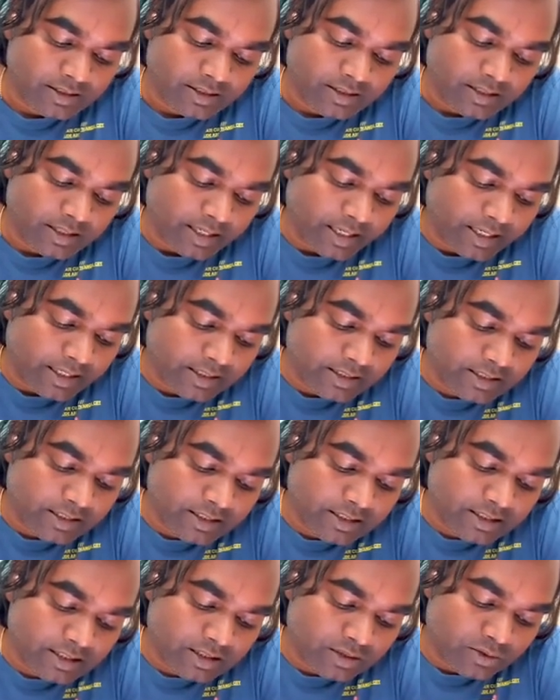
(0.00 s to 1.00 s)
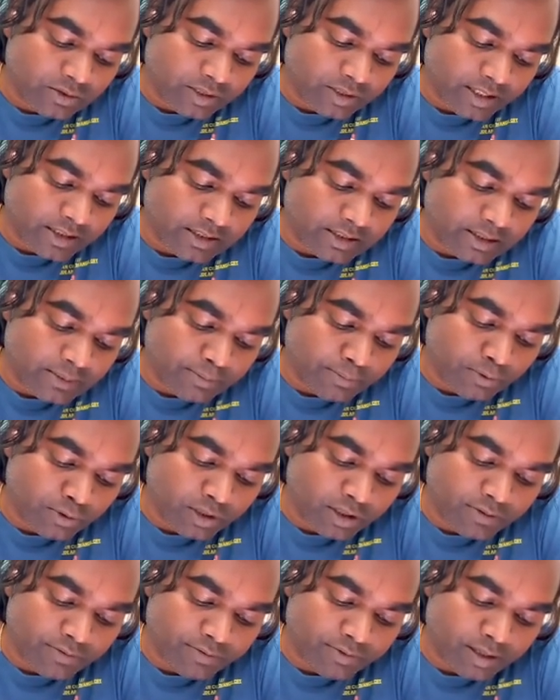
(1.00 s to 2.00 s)
and this is known as the
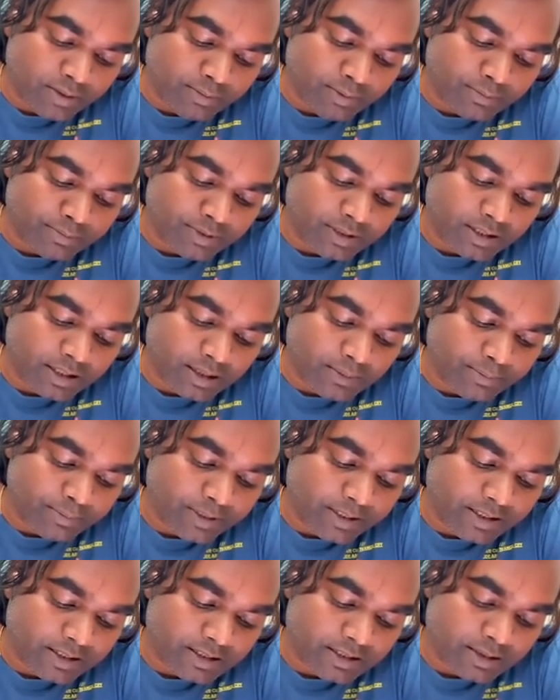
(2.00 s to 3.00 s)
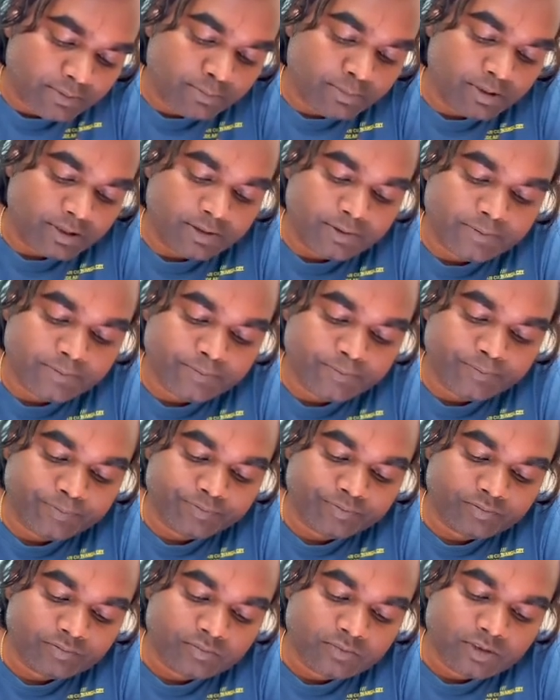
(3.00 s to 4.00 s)
polar form of the complex number,
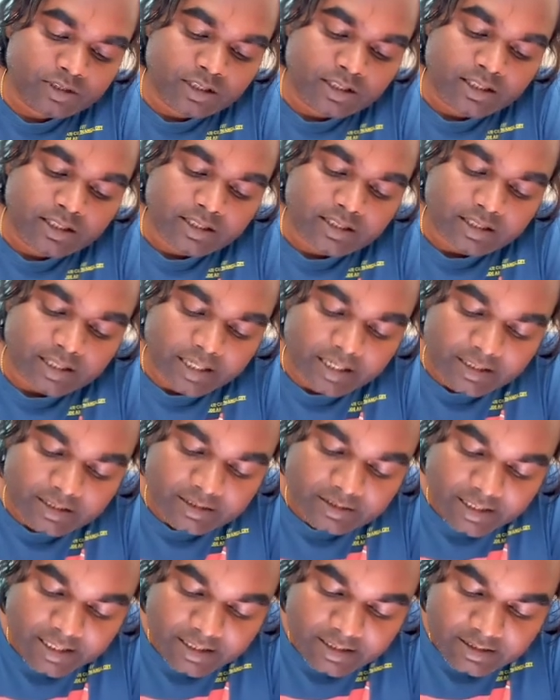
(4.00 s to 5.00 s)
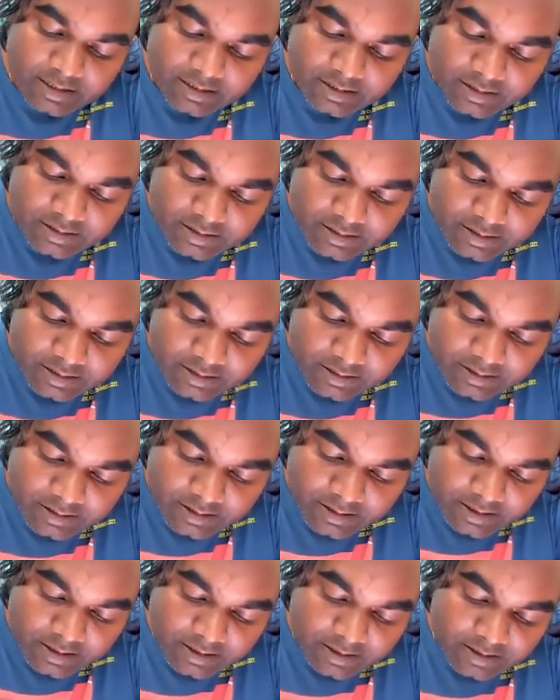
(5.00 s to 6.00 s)
and that is
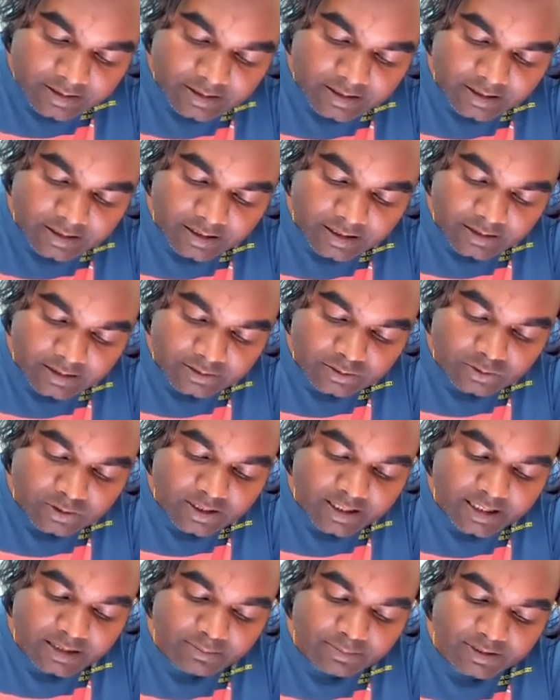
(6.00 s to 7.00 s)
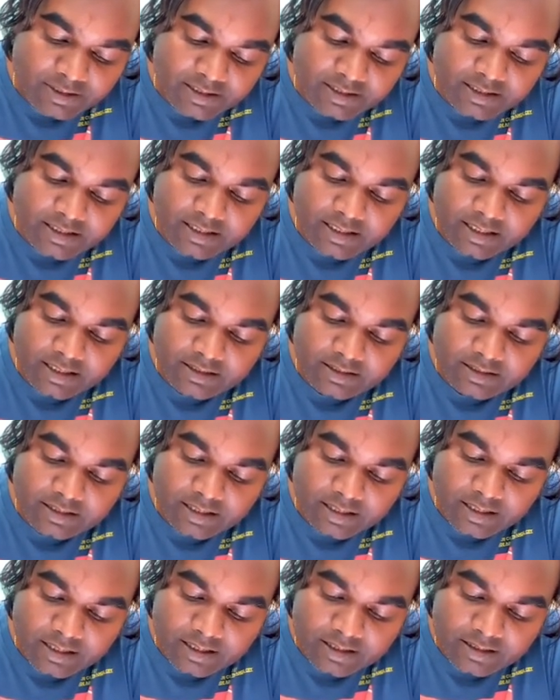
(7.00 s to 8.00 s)
also can be written as
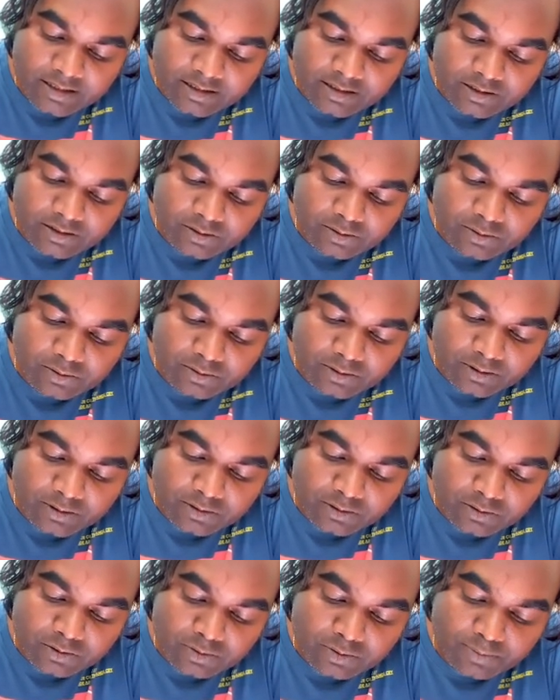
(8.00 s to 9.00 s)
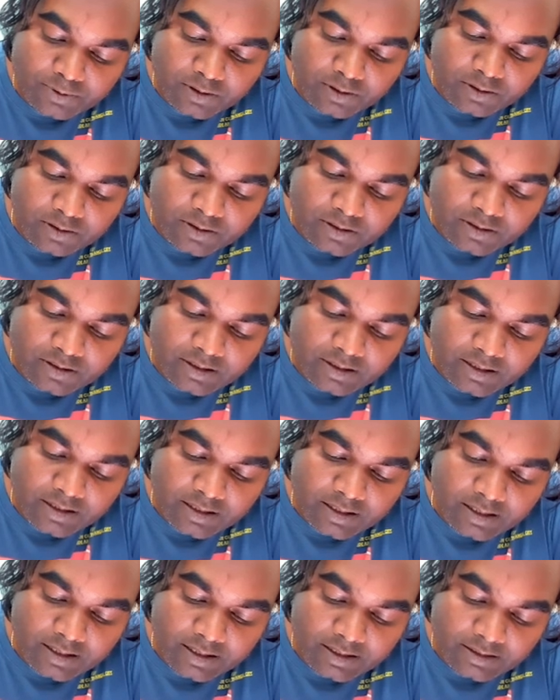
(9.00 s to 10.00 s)
r into e to the power
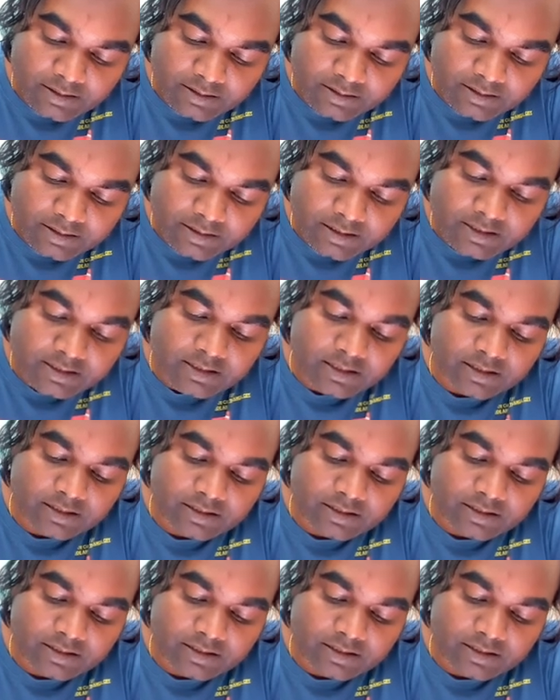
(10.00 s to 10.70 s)
I theta,